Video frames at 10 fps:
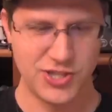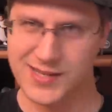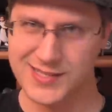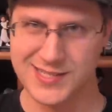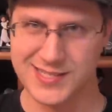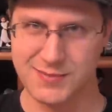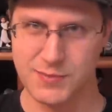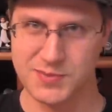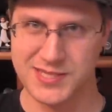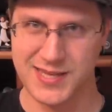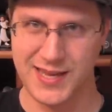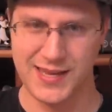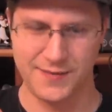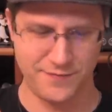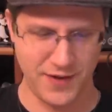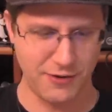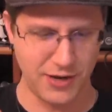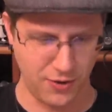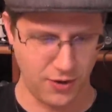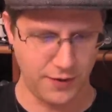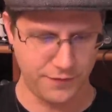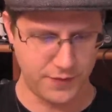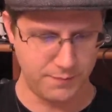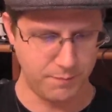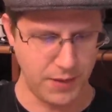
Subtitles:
she doesn't seem to be saying it very often.